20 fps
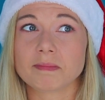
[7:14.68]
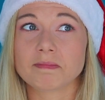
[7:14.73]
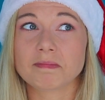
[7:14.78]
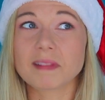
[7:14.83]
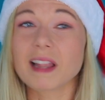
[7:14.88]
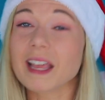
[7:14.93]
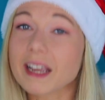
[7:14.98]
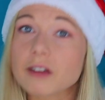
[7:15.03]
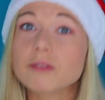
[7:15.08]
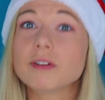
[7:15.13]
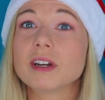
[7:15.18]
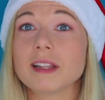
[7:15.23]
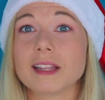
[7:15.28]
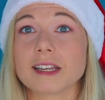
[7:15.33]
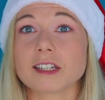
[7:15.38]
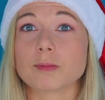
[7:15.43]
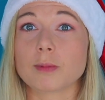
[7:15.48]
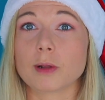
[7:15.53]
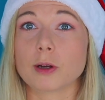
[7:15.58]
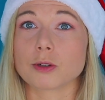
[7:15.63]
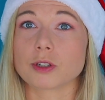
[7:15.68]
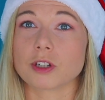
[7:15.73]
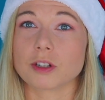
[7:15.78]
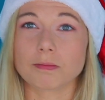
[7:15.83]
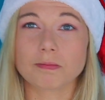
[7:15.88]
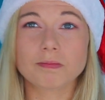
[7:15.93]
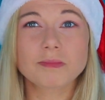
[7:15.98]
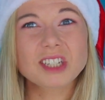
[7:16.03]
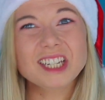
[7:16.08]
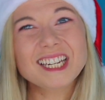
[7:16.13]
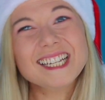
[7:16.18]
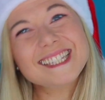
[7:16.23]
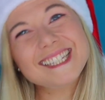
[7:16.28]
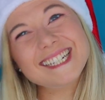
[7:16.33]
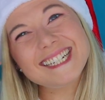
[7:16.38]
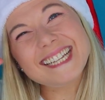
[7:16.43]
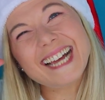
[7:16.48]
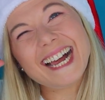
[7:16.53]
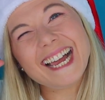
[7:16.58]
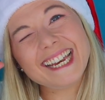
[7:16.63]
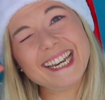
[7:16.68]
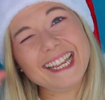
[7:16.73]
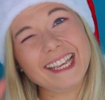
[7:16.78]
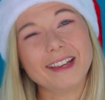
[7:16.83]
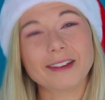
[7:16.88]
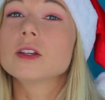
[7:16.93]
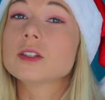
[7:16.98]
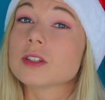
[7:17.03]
Like a real explosion, just in tiny.